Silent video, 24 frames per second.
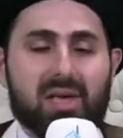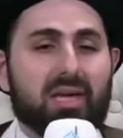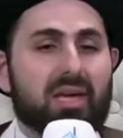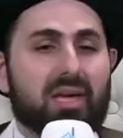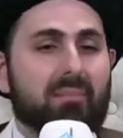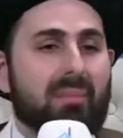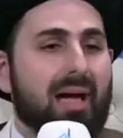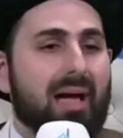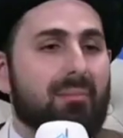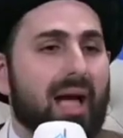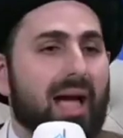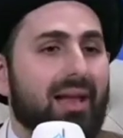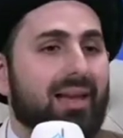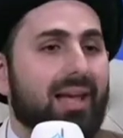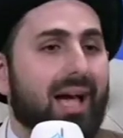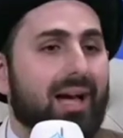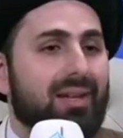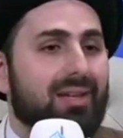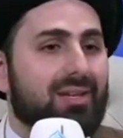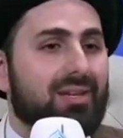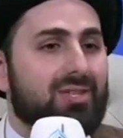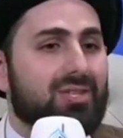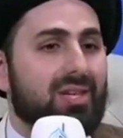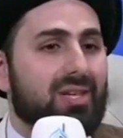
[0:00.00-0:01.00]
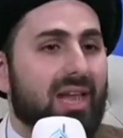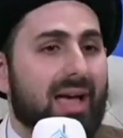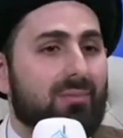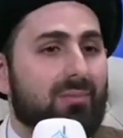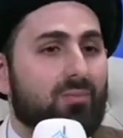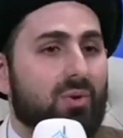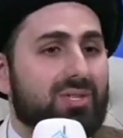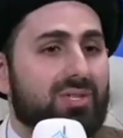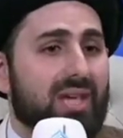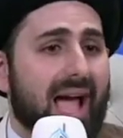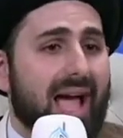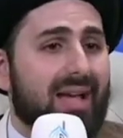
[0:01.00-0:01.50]
Imam Ali alayhi
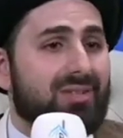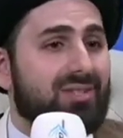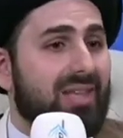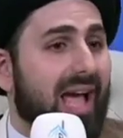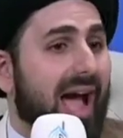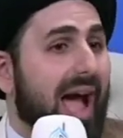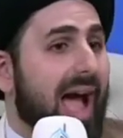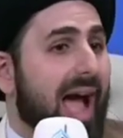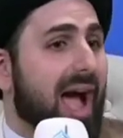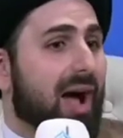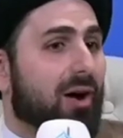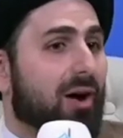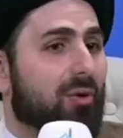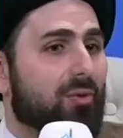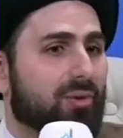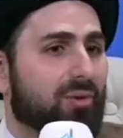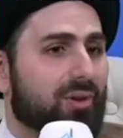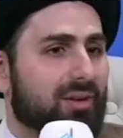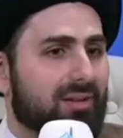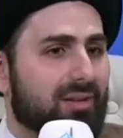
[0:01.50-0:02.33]
salam was asked how?